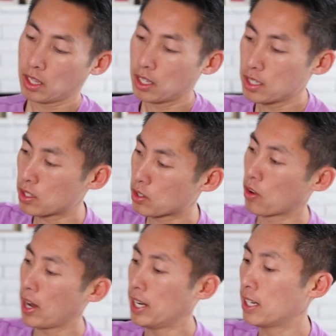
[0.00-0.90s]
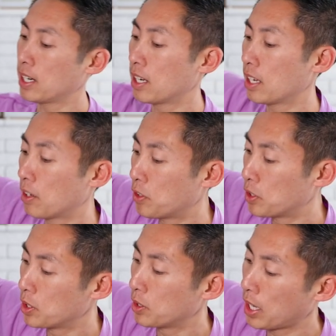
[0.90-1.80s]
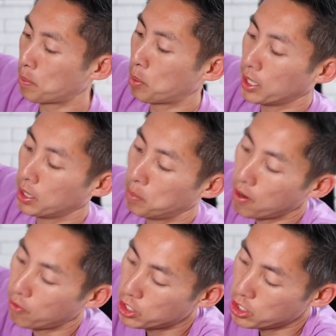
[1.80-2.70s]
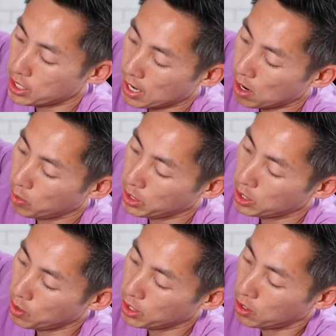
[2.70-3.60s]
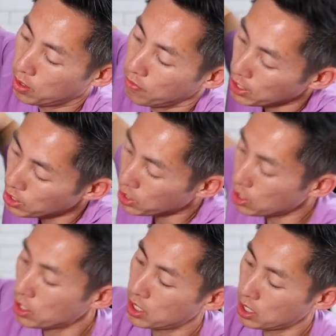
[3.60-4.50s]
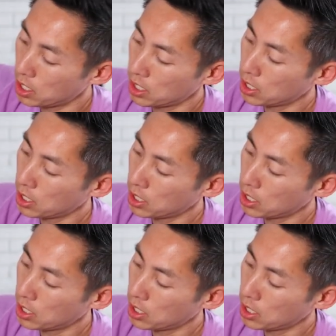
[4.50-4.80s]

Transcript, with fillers: this is great if you do like bringing beverages out with you on your adventures.